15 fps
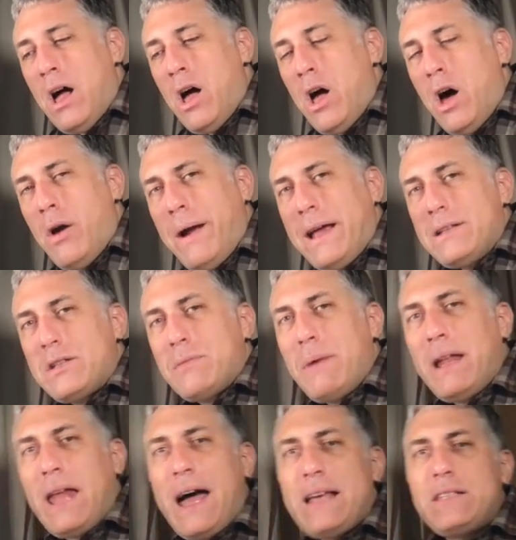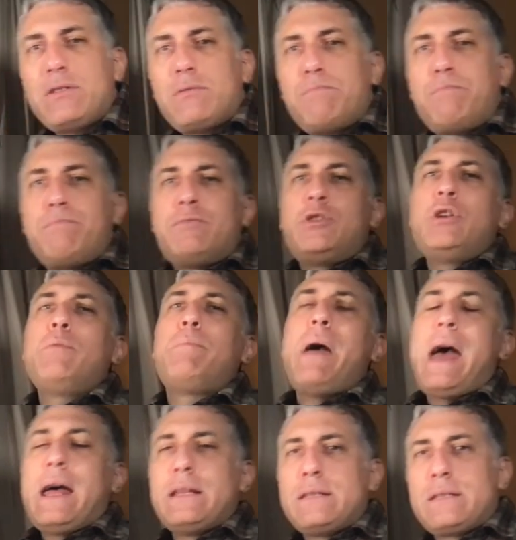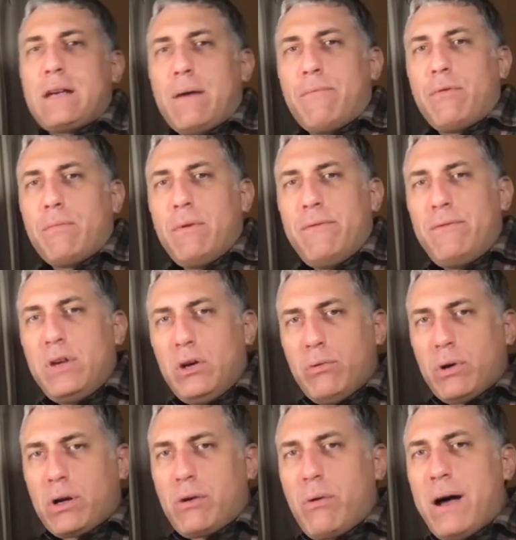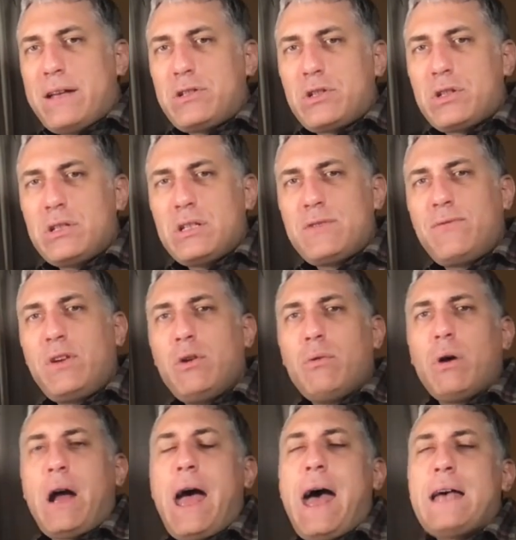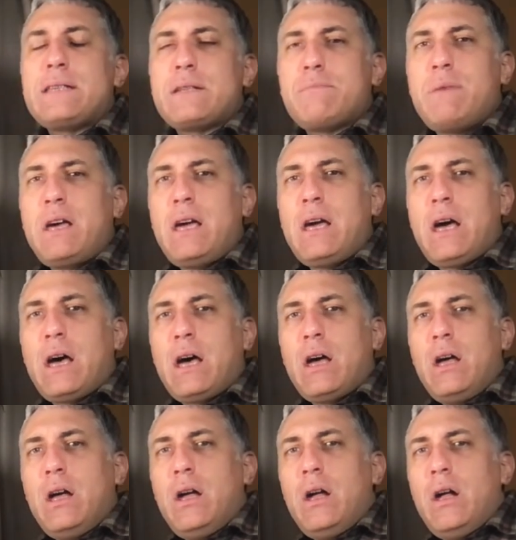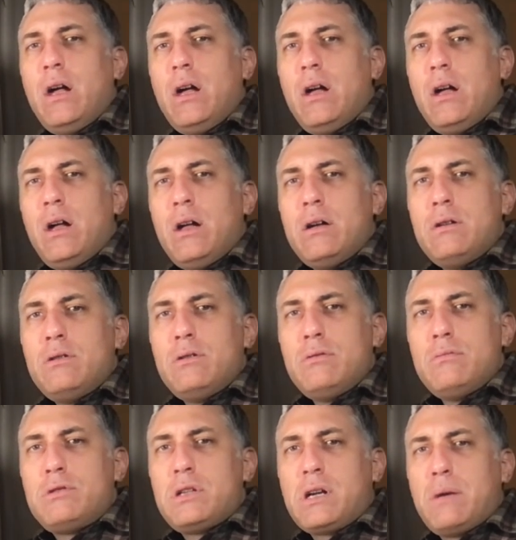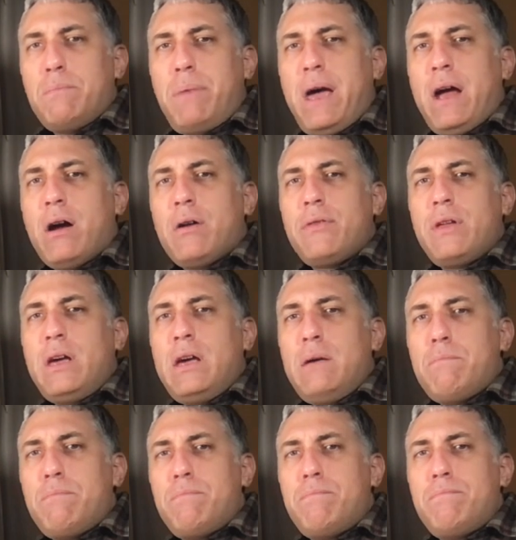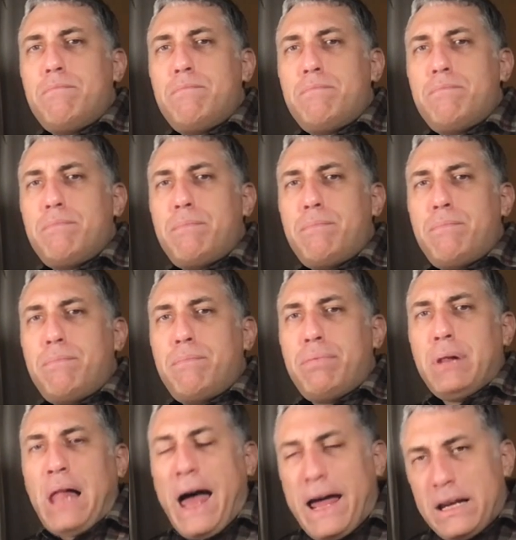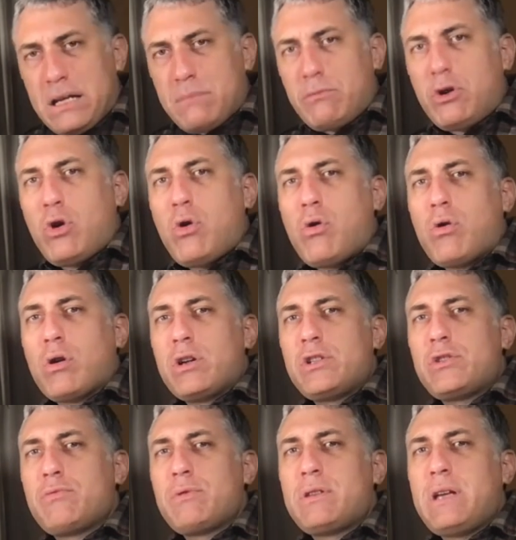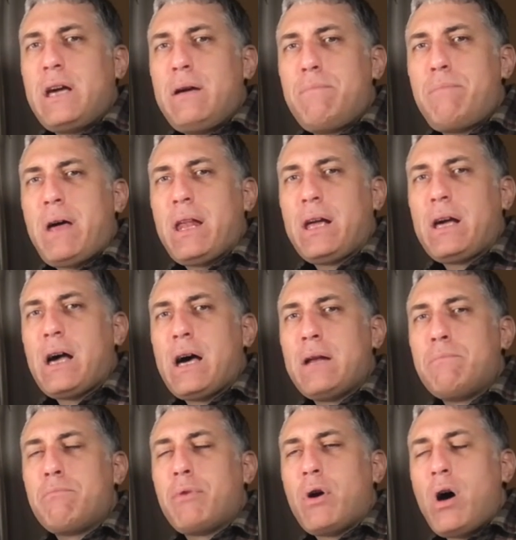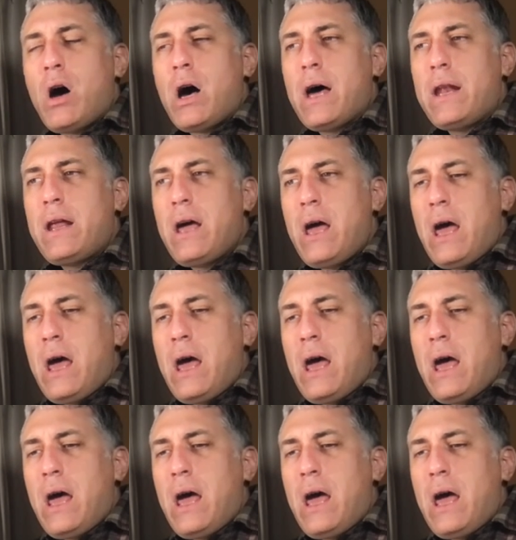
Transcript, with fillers: All right, so my last two pens come from a viewer question. This viewer asked me uh, to compare the platinum coarse with a Pelikan broad.